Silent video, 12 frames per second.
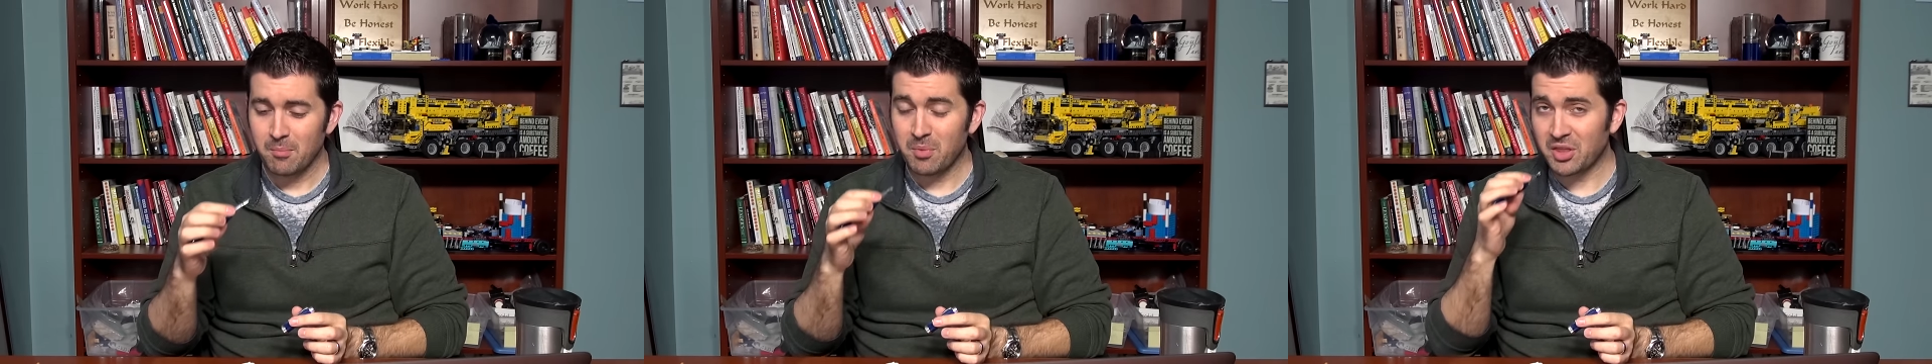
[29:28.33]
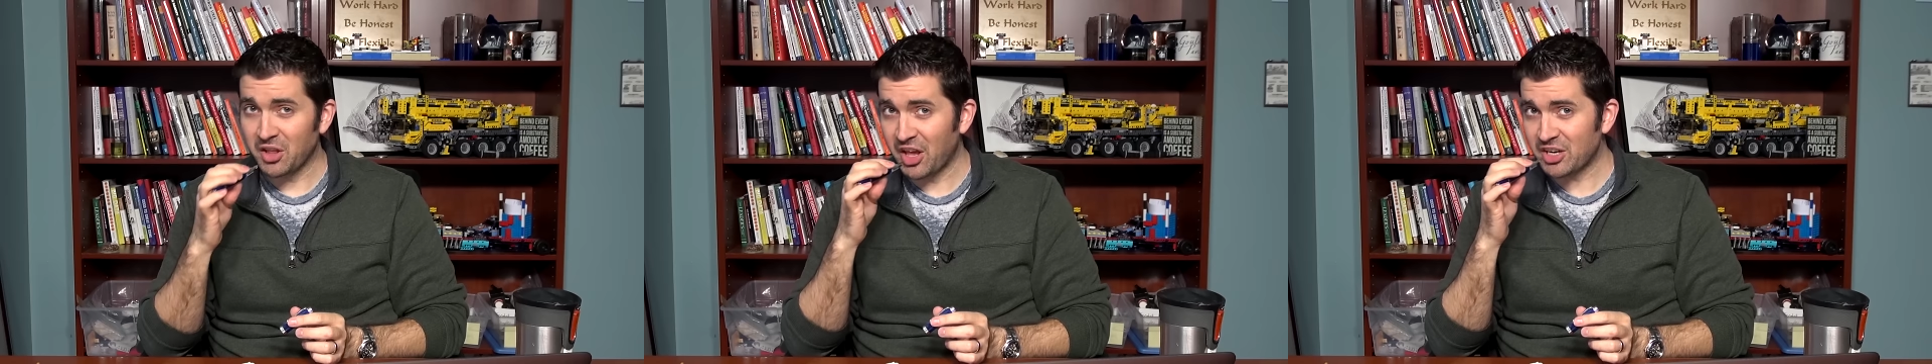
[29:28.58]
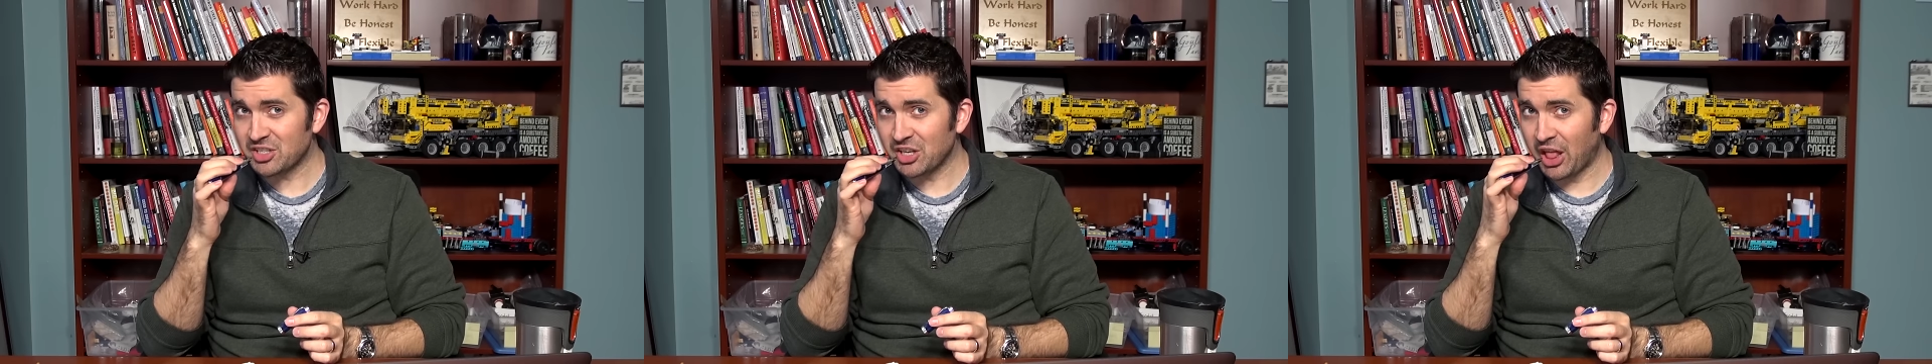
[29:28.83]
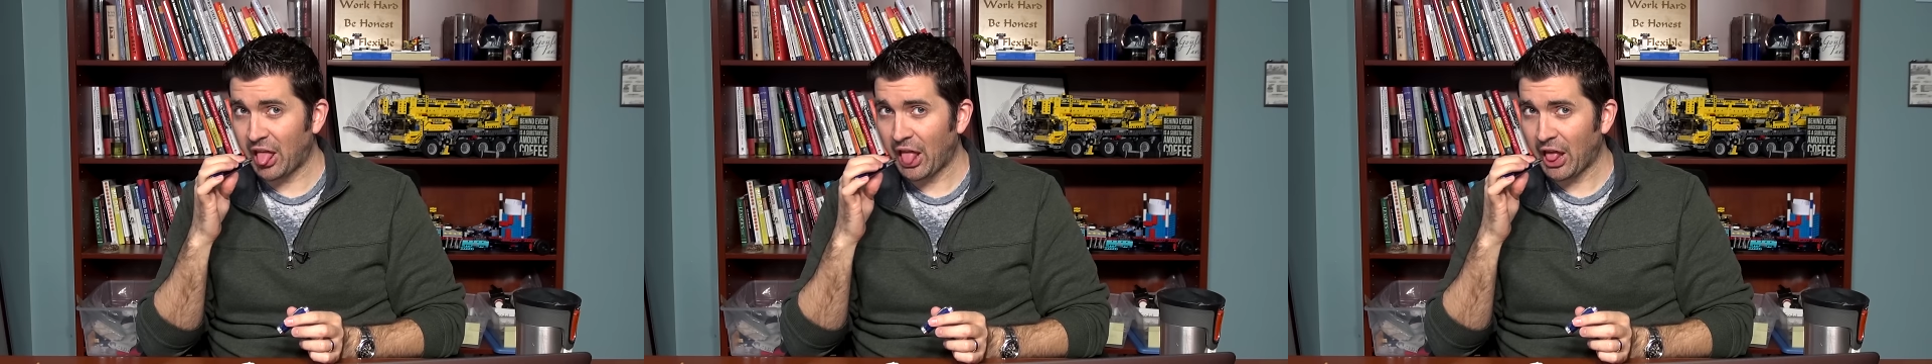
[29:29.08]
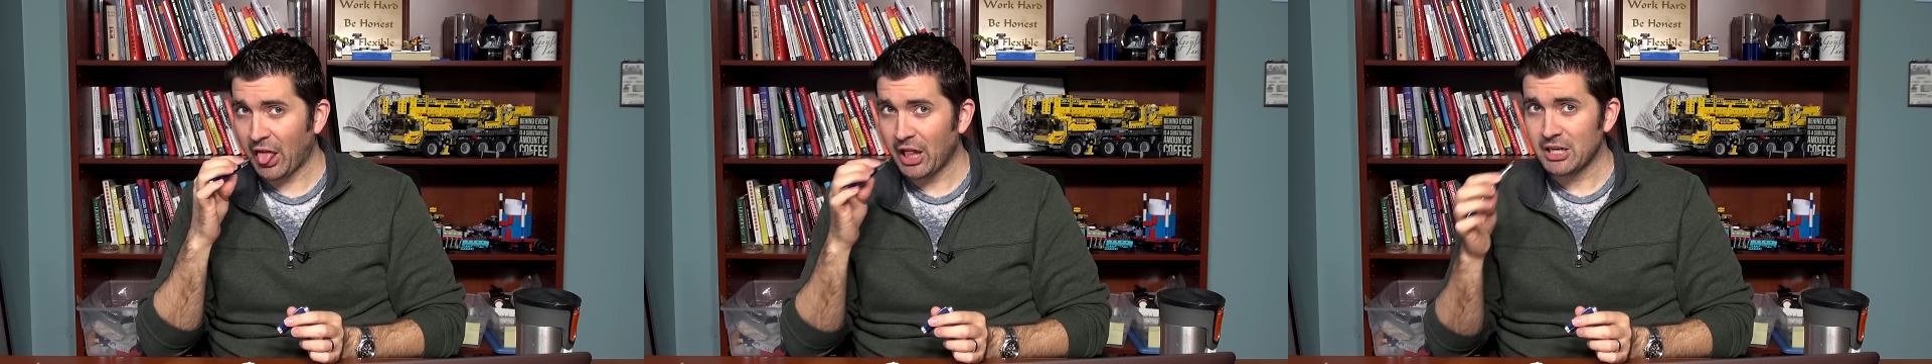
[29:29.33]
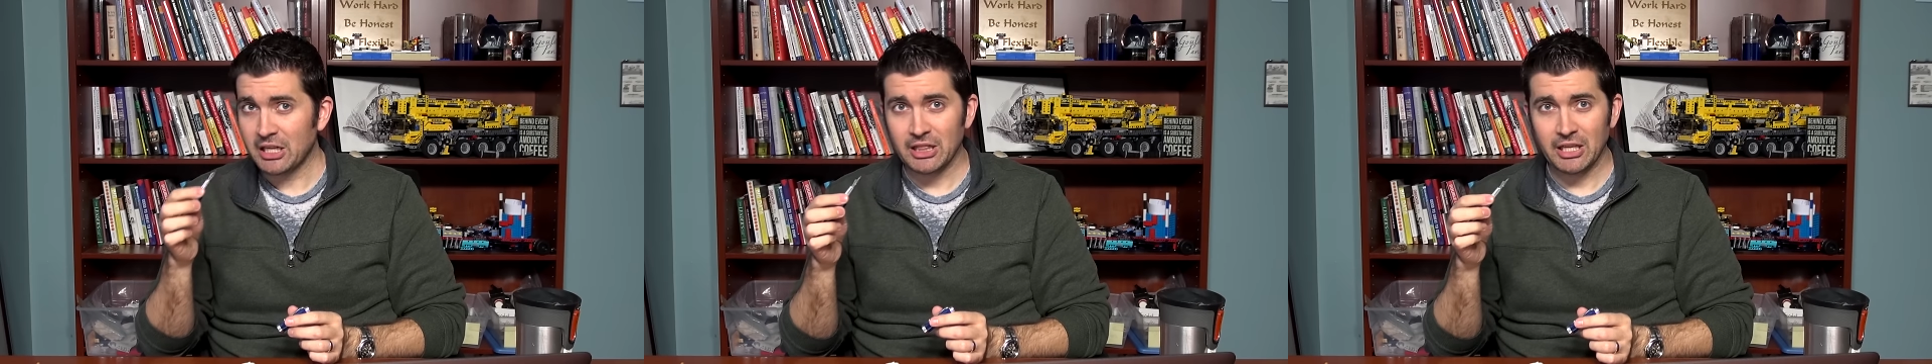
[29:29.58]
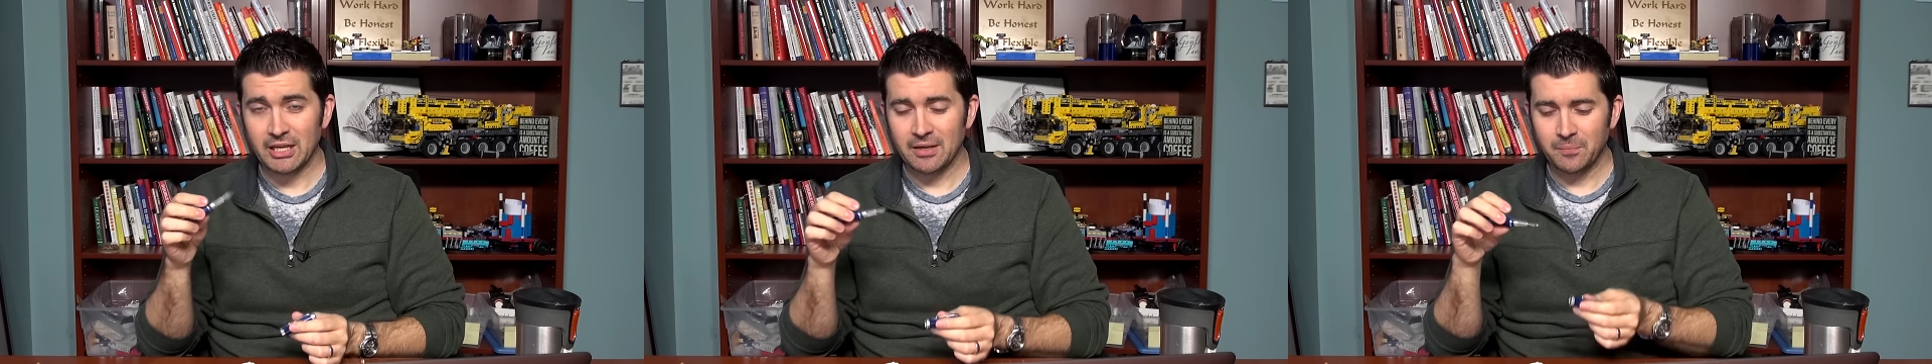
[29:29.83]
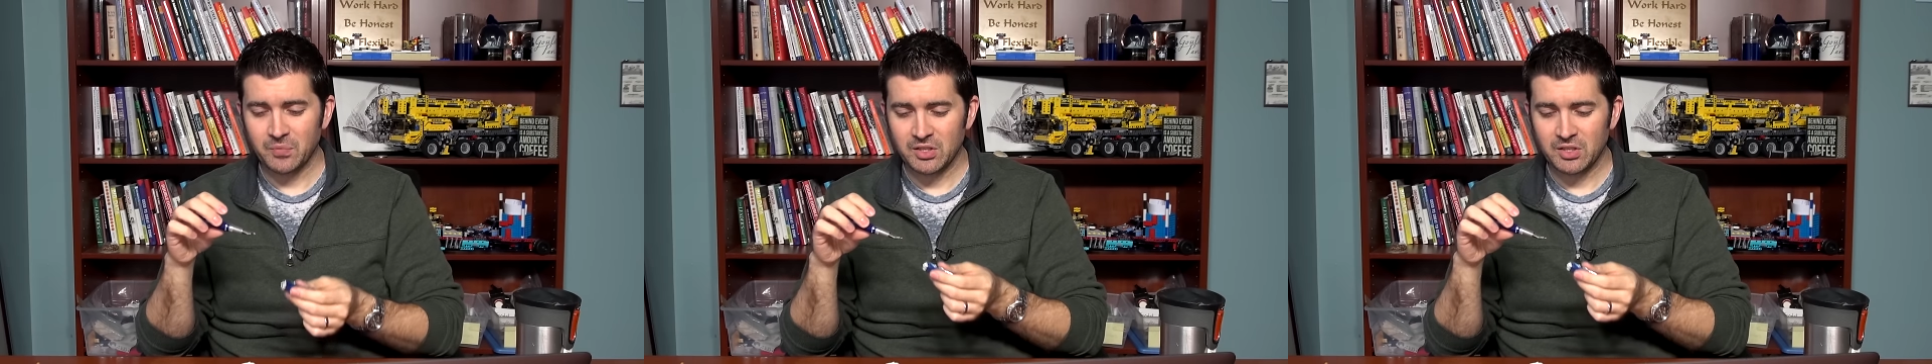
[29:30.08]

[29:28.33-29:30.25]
but they'll actually lick